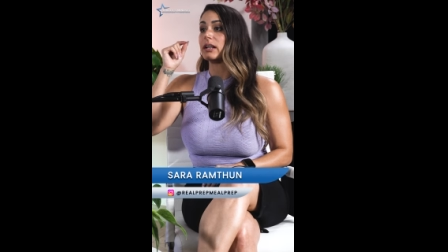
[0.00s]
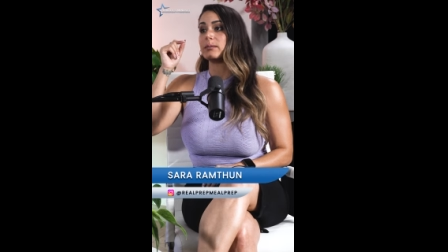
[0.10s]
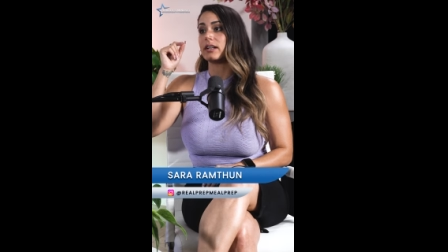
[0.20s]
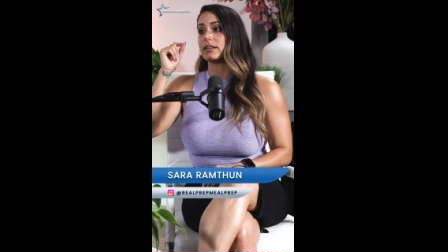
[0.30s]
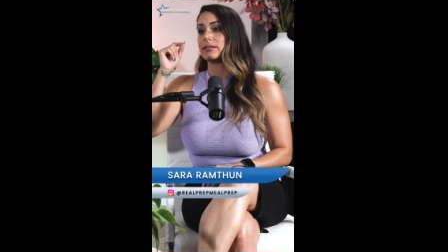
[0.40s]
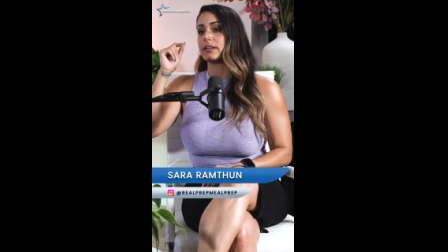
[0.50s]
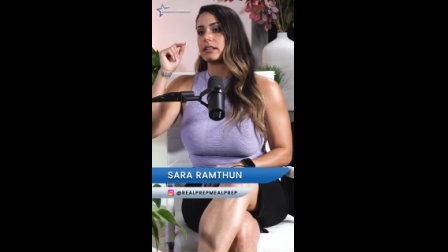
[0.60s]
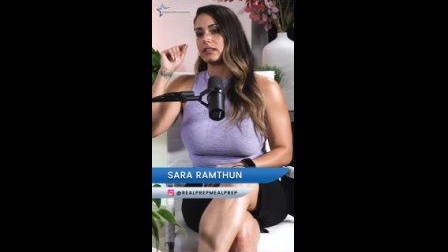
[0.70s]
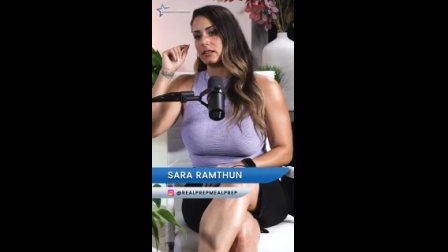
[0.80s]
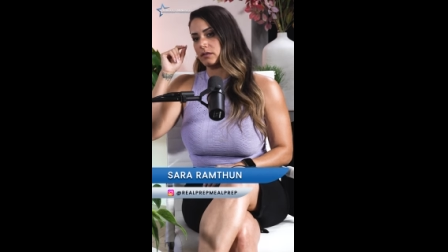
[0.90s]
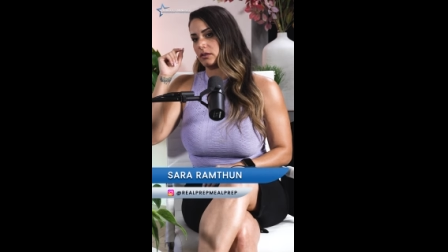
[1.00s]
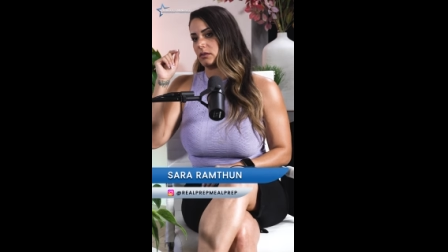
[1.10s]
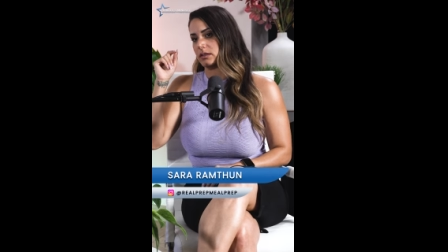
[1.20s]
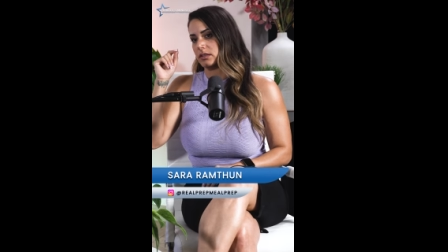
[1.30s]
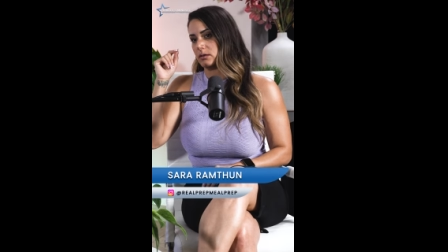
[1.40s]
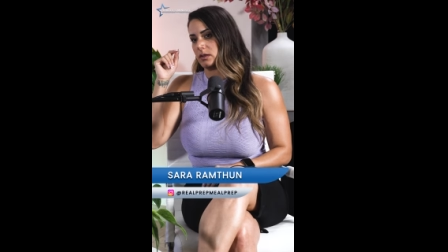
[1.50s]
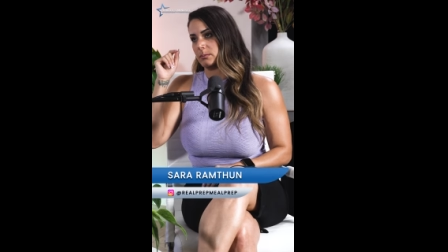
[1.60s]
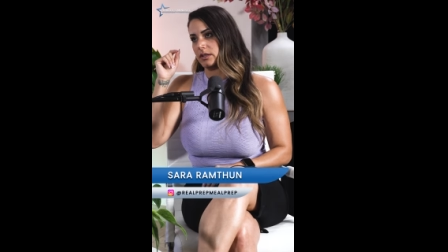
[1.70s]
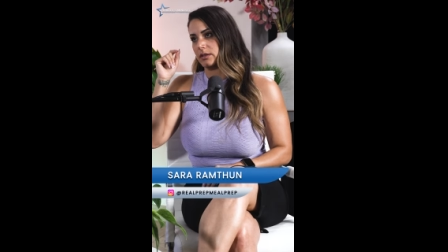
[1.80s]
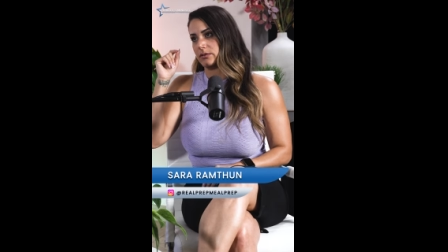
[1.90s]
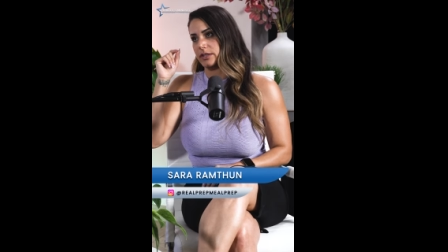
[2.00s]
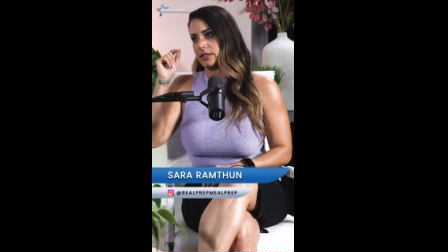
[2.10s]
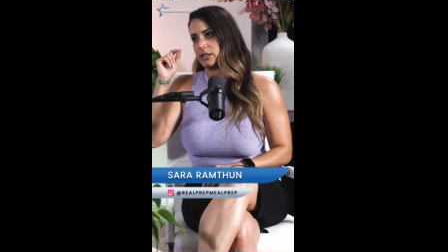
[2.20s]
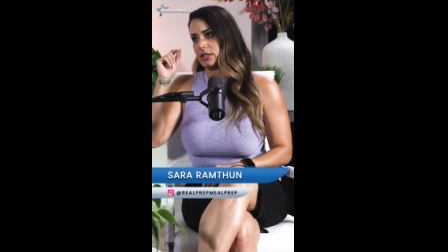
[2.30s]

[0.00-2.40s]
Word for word: I'm not your friend, even though I still want to be your friend.